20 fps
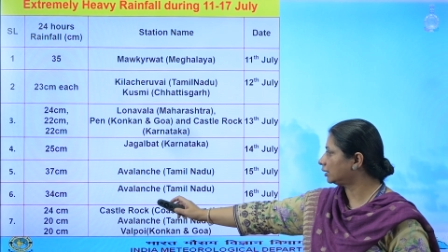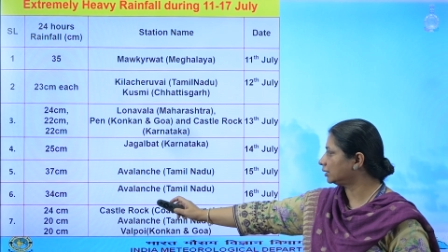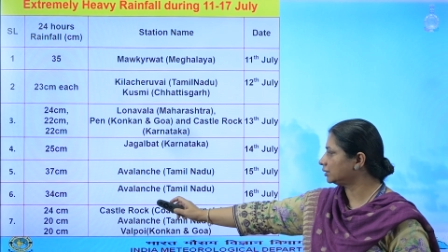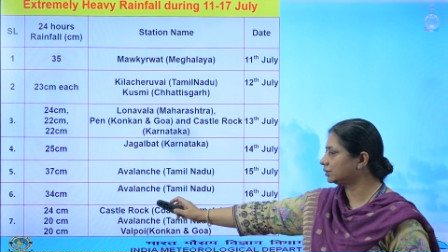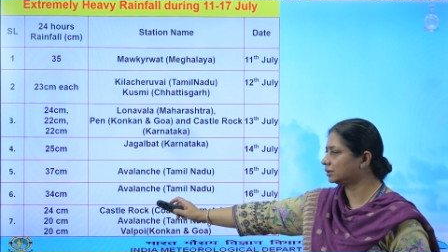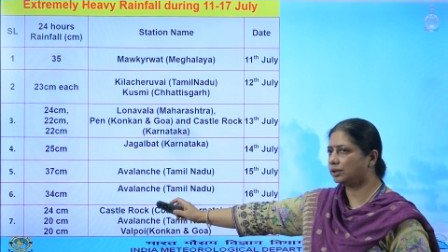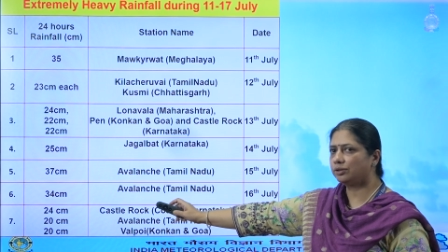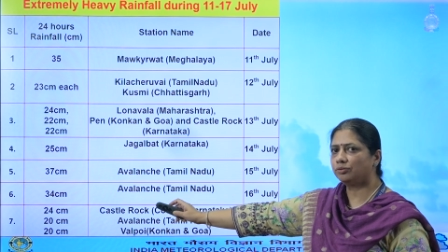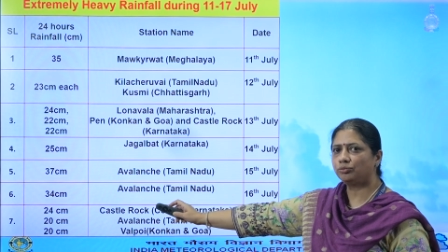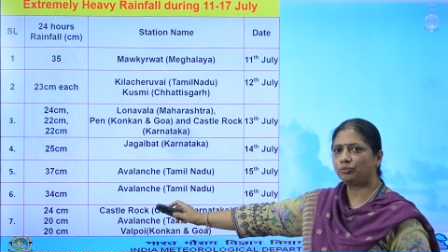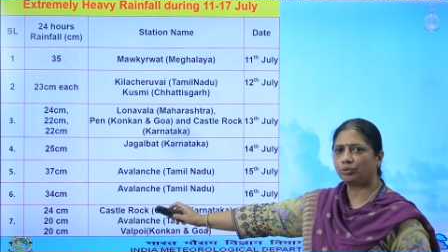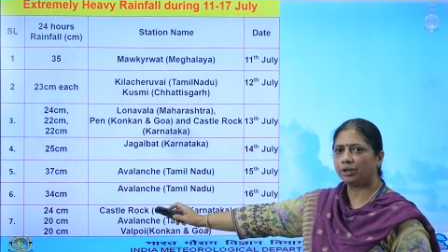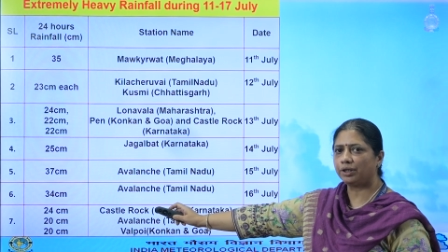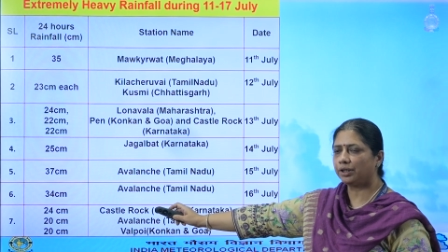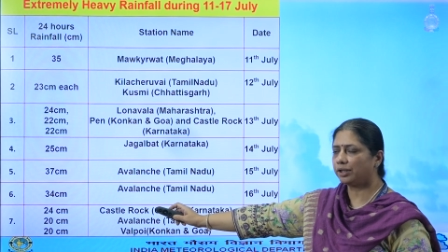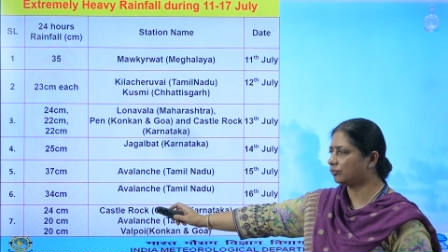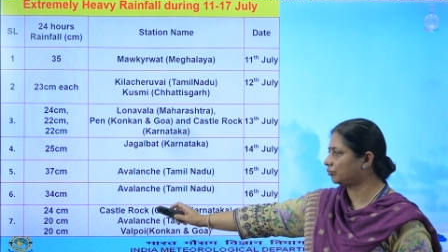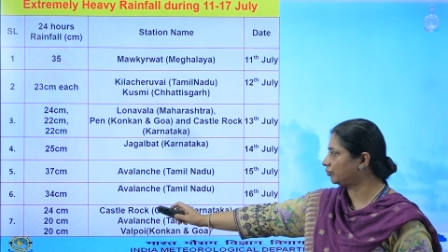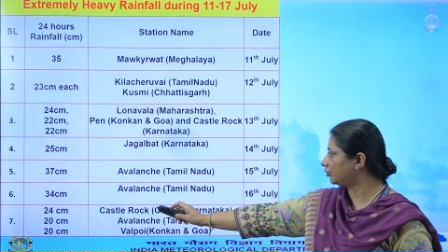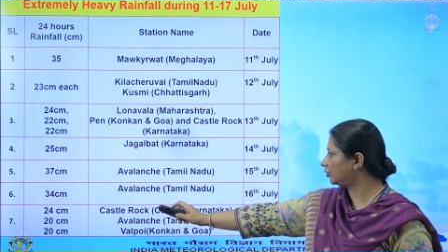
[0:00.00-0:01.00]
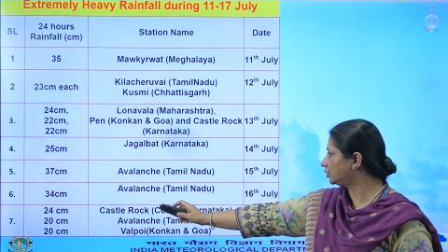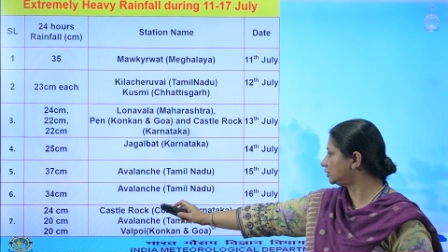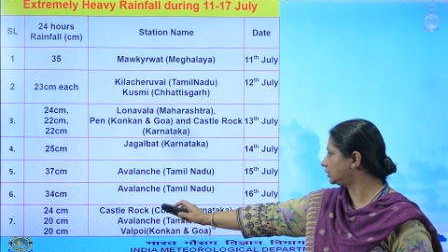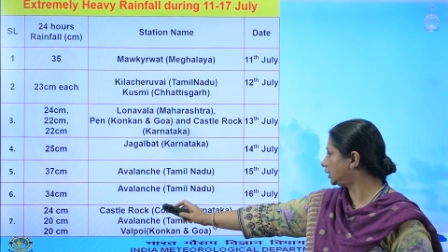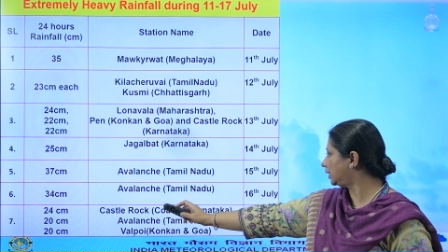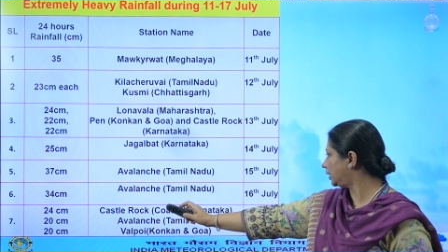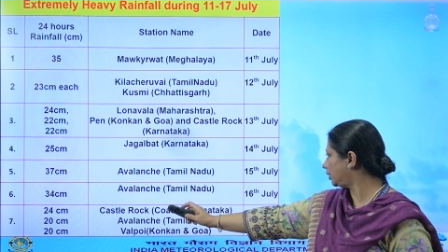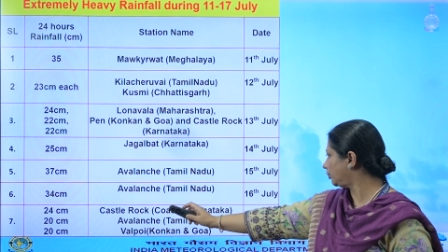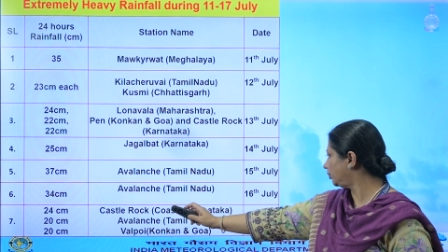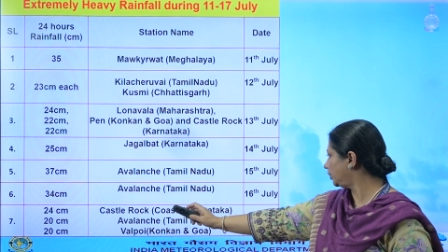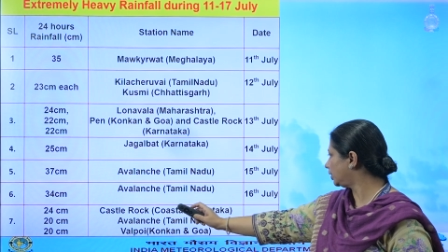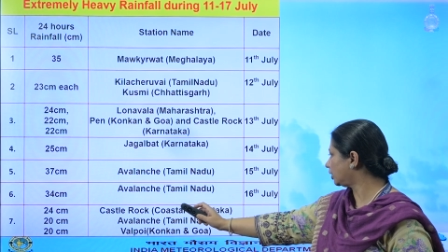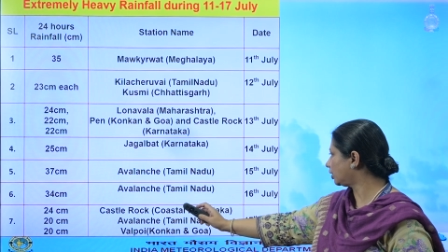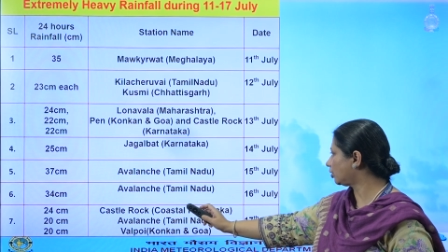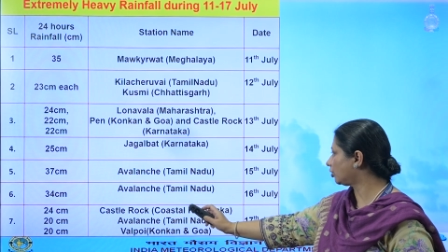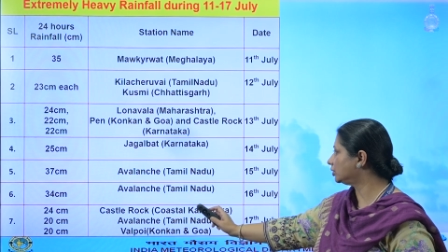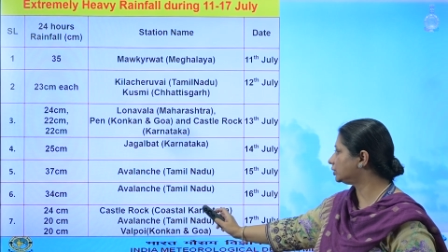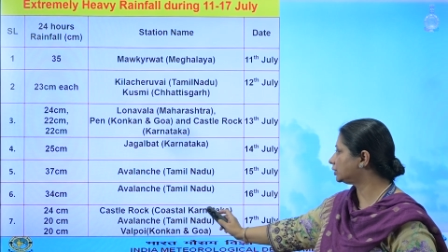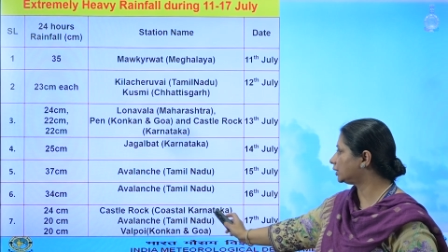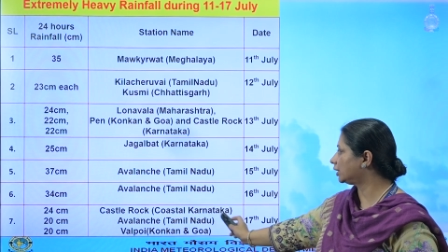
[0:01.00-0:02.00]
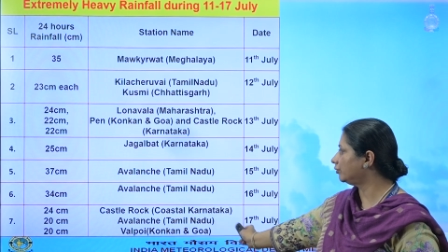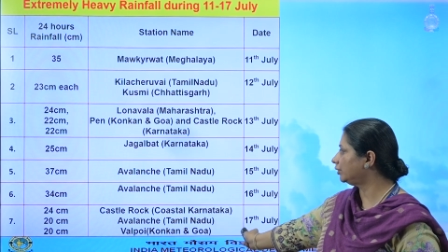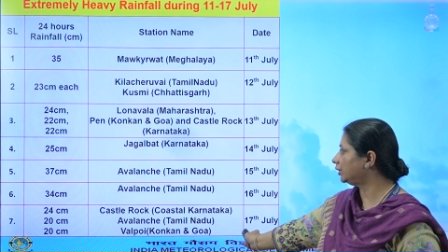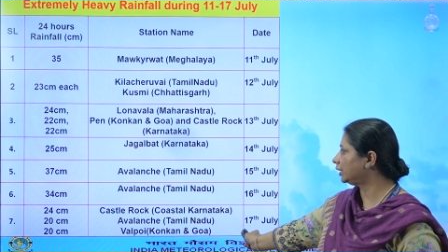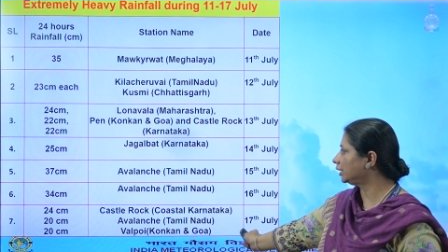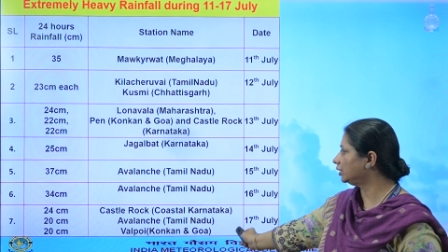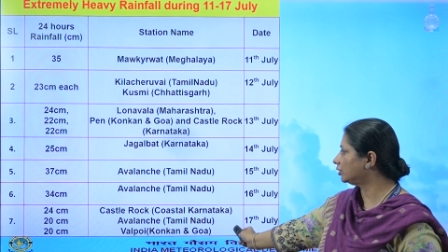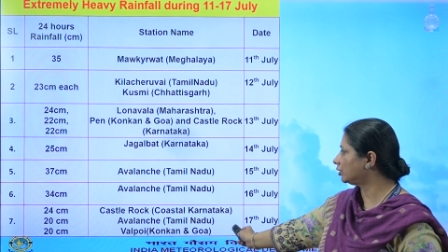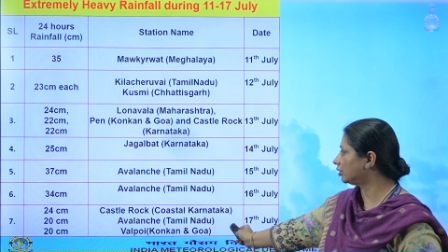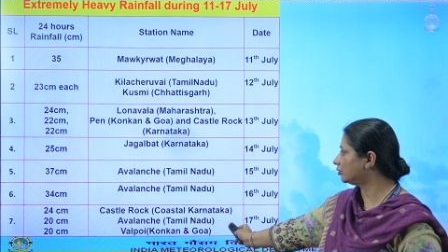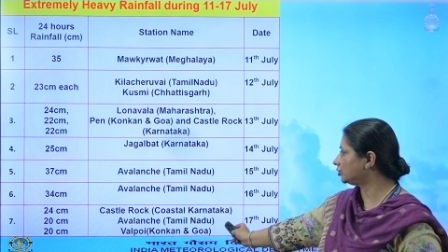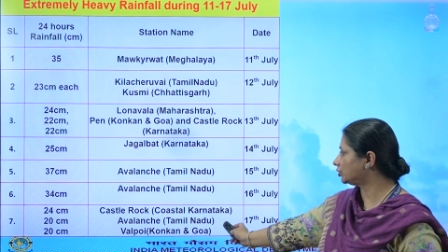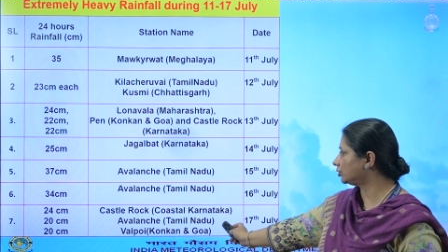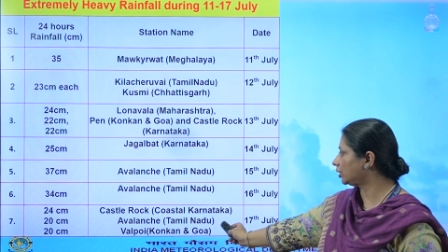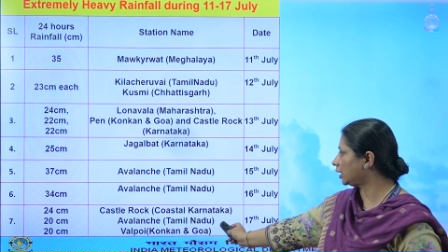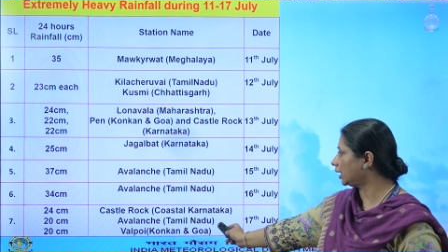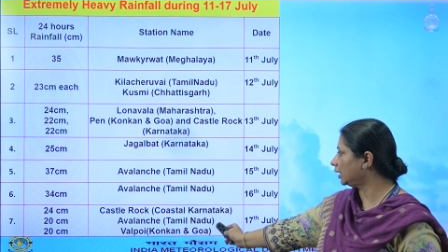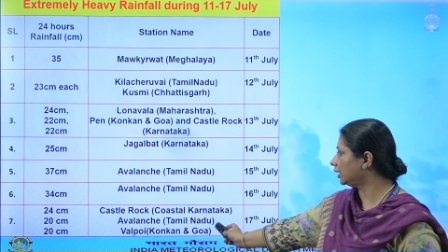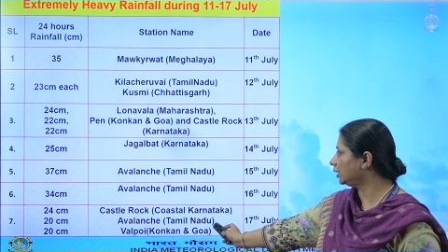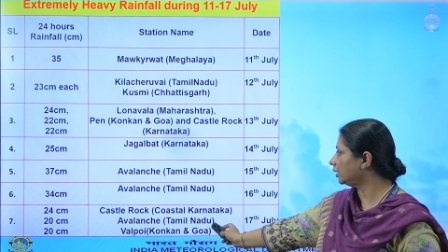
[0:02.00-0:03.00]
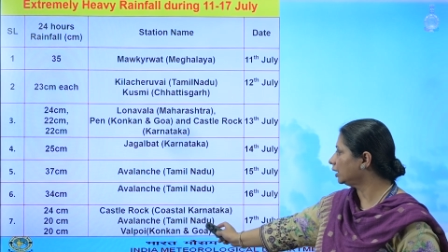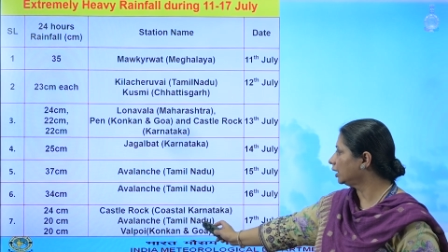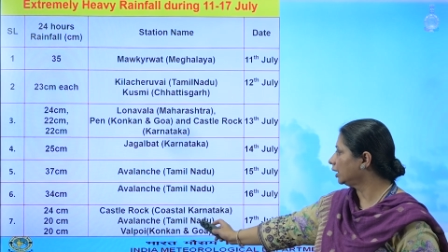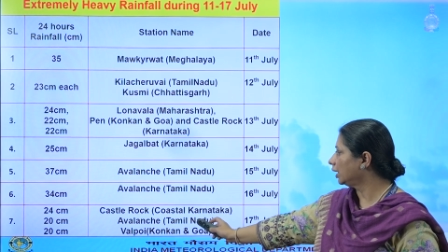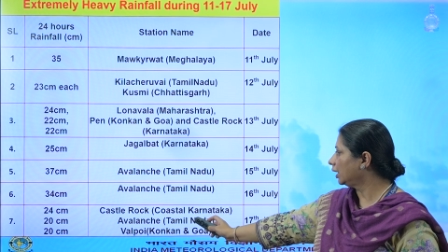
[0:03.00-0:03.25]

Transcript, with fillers: received 24 centimeter on 17th of July.